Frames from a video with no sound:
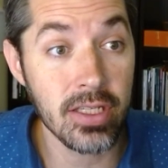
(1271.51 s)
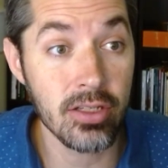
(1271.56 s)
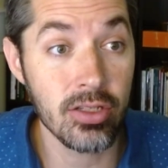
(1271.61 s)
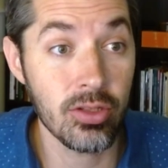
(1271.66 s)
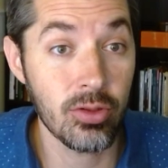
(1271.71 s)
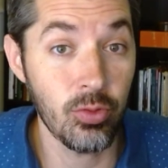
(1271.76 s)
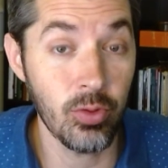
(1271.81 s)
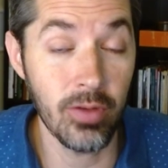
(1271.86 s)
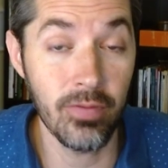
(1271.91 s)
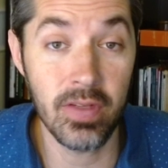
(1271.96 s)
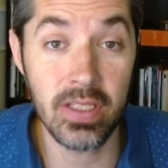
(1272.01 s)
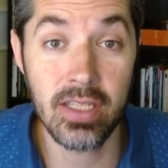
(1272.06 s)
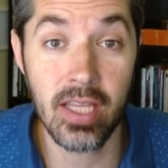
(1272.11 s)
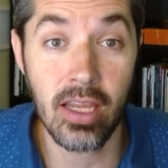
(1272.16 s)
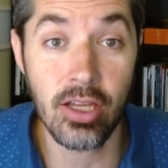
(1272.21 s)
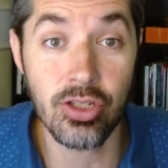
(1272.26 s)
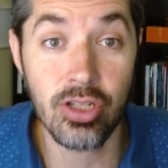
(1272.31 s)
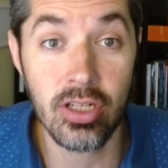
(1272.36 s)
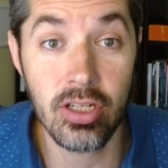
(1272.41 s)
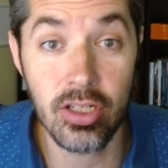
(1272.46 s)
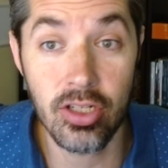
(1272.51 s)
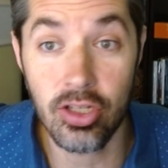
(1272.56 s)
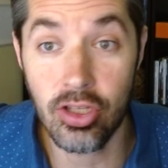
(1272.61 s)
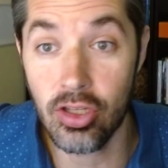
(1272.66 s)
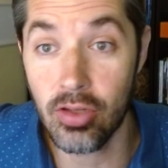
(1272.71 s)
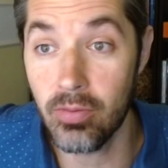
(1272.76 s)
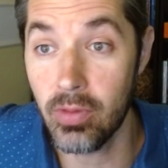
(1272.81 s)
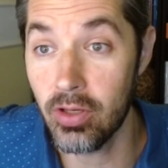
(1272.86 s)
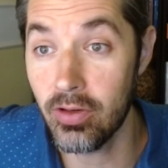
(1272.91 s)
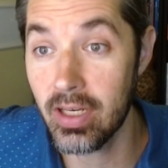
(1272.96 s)
it's through invitation into
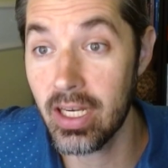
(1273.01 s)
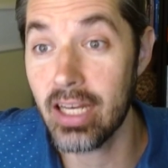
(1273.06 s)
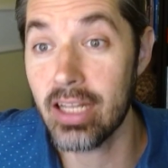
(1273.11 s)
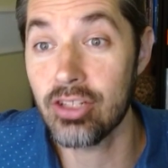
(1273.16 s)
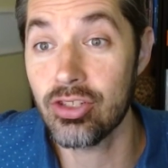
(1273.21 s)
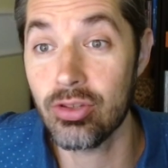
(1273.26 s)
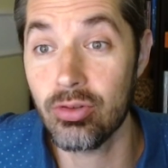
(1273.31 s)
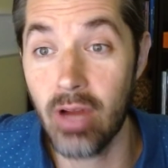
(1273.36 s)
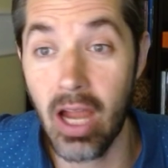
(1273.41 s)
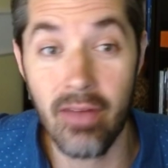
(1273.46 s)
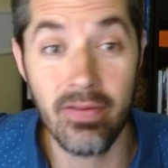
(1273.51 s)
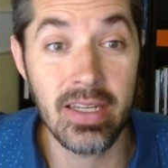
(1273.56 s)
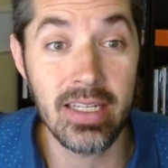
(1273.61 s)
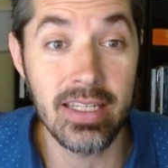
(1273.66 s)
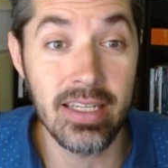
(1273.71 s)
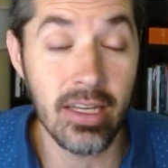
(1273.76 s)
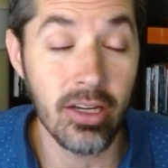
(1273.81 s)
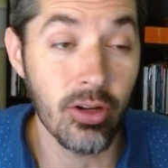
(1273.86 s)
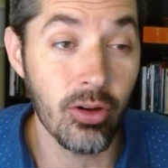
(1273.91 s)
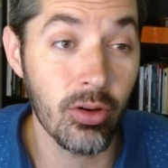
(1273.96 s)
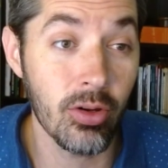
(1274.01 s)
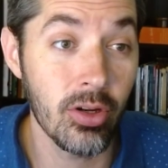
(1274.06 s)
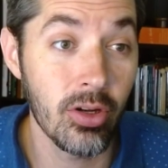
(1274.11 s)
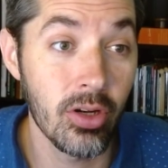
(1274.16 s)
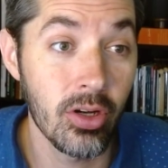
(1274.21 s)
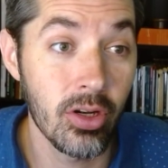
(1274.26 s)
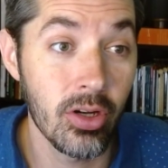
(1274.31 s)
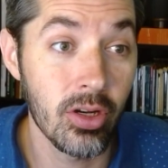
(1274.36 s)
community, it's through having dinner